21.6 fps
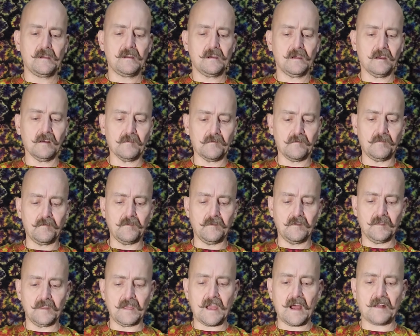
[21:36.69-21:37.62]
of
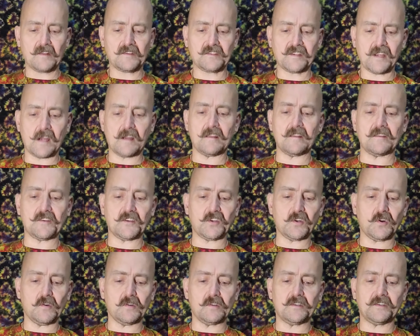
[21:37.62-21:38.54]
the outside of the
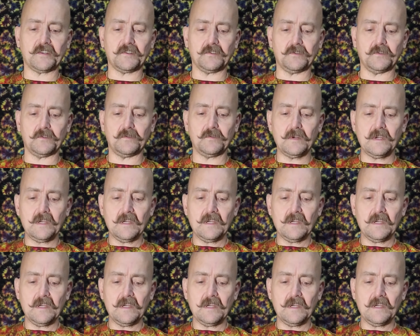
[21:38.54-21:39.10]
shirt to